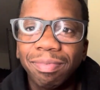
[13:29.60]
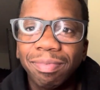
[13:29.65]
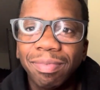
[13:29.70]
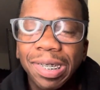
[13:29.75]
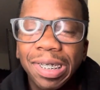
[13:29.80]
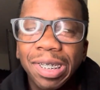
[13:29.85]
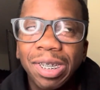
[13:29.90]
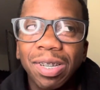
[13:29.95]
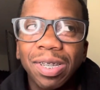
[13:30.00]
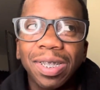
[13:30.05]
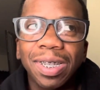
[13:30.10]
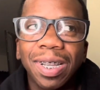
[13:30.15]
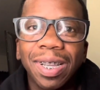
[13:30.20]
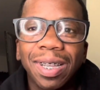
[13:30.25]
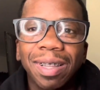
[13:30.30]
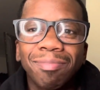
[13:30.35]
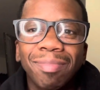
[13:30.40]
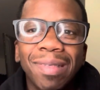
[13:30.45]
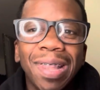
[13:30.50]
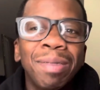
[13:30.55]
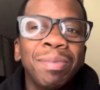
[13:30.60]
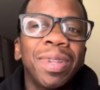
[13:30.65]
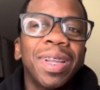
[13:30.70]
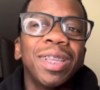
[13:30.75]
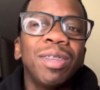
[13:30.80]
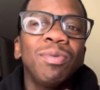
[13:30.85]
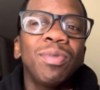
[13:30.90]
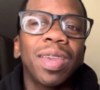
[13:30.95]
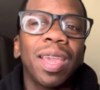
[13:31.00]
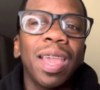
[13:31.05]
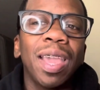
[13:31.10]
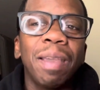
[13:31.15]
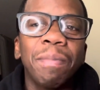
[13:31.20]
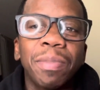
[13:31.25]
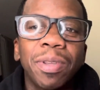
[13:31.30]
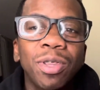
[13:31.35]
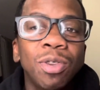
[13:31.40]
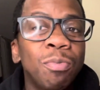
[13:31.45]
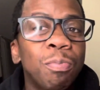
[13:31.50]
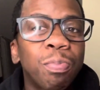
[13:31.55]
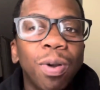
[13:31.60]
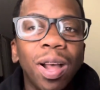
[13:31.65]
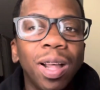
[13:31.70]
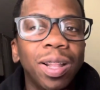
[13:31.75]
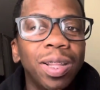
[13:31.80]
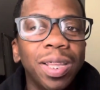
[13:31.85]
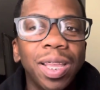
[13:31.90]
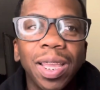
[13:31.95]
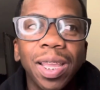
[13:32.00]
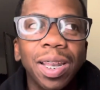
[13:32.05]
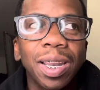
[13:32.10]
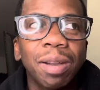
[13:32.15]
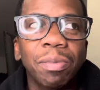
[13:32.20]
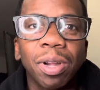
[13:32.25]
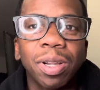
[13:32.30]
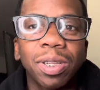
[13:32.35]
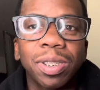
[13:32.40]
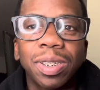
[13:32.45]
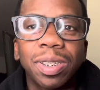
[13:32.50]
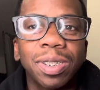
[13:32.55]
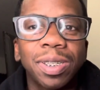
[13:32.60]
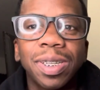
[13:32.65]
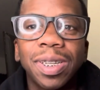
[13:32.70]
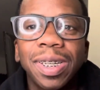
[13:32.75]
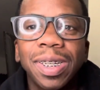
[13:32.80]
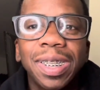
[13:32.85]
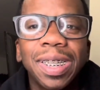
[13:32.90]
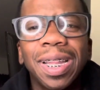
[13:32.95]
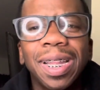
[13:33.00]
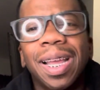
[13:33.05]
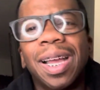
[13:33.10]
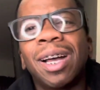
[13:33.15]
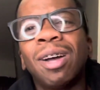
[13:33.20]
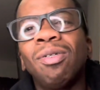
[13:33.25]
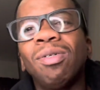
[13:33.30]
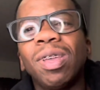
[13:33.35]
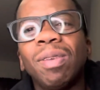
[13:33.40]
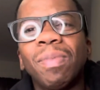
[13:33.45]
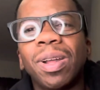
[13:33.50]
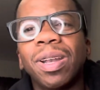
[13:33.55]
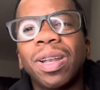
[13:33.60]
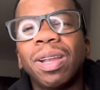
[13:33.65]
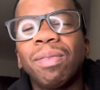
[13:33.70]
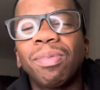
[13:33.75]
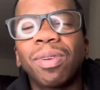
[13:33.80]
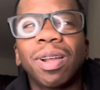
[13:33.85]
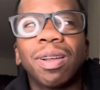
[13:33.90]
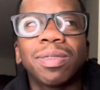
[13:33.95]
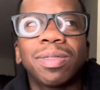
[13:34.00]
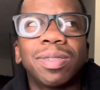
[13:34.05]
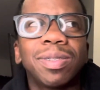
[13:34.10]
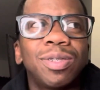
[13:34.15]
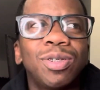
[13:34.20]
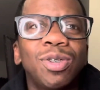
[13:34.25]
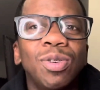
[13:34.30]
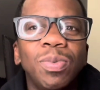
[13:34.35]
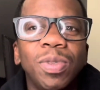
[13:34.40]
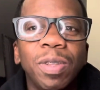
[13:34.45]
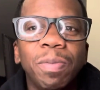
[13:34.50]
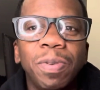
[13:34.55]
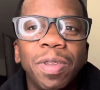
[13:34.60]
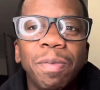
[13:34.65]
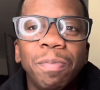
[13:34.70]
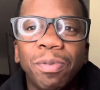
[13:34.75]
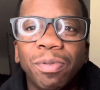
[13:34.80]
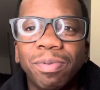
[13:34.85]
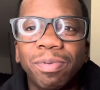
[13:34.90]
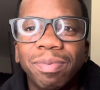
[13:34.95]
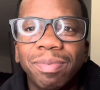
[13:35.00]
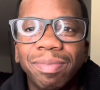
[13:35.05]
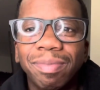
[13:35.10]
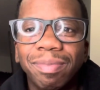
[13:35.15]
And she was like, I'm like, you capping. You probably get your number out to... She like, I don't get my number out to too many people.